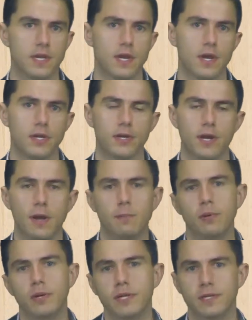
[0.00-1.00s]
you're
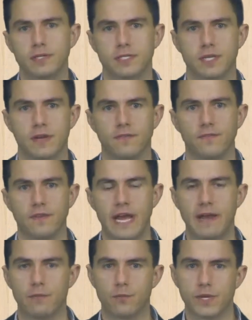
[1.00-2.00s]
not putting yourself
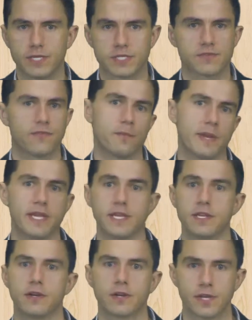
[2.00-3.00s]
at risk for
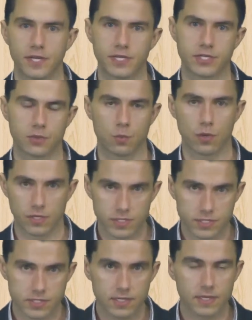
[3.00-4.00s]
making your condition
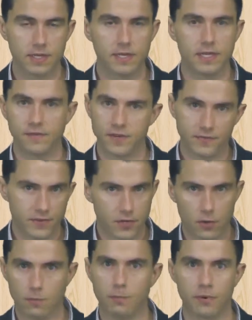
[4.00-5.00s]
worse, even if you
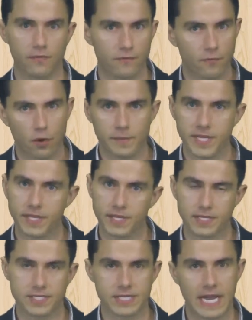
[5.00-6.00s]
don't perform it
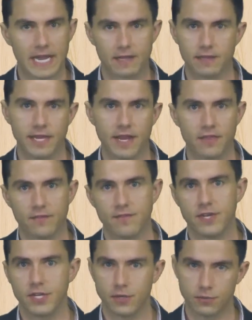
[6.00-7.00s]
exactly how the
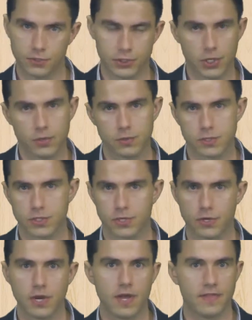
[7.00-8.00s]
video shows
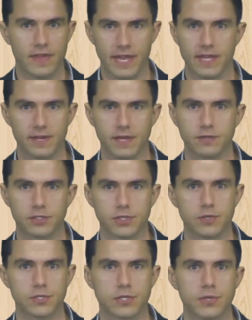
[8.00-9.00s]
or the handout
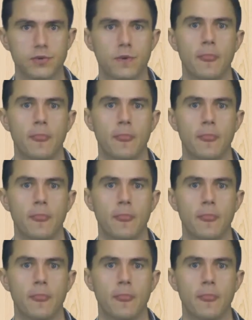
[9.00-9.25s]
shows you.